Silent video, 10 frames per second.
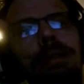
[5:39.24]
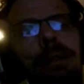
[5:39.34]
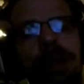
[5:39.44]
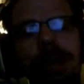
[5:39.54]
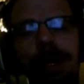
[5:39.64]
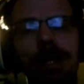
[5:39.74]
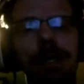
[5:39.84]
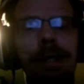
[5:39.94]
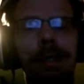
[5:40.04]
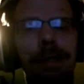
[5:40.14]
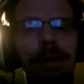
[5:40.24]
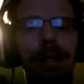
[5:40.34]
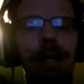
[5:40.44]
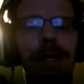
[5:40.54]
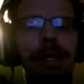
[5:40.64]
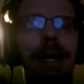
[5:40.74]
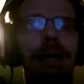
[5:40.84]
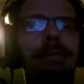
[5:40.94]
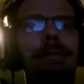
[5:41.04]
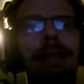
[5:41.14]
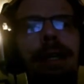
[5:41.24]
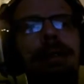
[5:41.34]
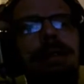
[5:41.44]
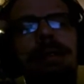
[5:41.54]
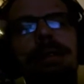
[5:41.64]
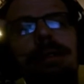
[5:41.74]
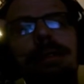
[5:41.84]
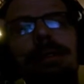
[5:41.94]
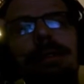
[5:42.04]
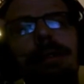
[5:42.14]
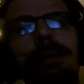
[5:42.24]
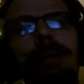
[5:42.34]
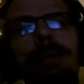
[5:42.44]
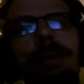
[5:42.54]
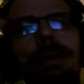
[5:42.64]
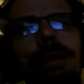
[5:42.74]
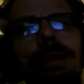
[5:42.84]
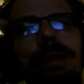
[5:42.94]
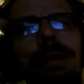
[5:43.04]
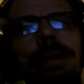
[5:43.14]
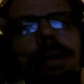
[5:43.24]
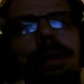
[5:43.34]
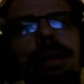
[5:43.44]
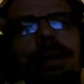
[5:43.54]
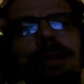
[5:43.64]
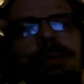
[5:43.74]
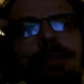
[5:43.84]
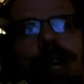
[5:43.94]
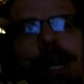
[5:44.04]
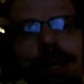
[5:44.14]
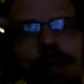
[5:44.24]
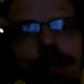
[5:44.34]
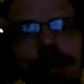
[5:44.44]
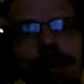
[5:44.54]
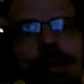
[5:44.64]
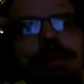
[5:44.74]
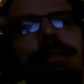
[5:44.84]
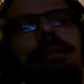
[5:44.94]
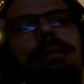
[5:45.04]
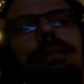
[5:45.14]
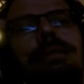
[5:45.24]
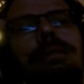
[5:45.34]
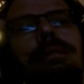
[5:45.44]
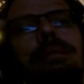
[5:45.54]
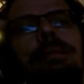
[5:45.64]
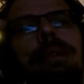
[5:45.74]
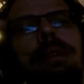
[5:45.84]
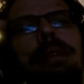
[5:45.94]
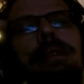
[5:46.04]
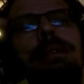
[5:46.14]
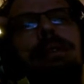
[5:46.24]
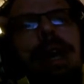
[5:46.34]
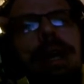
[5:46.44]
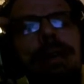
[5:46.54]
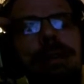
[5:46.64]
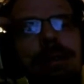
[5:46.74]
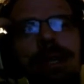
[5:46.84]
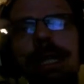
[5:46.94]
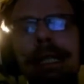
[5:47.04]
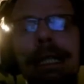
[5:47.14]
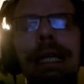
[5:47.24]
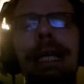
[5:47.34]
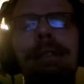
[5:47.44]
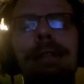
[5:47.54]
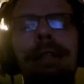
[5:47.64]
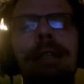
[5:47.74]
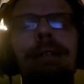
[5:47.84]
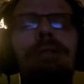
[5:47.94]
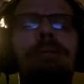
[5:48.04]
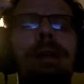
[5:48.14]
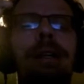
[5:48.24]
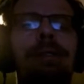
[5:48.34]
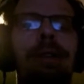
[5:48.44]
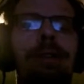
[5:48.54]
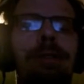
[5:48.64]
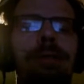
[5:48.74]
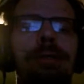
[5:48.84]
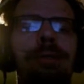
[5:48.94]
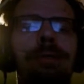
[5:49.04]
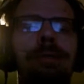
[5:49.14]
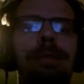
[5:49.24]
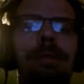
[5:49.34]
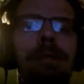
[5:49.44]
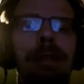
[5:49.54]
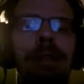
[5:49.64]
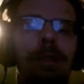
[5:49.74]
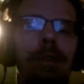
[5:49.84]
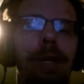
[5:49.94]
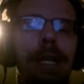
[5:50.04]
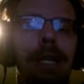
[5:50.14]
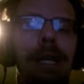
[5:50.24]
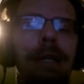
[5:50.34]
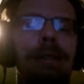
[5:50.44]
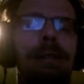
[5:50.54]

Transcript: getting locked out, right? So you change it, because as it's guessing, you might change it to something it's already guessed,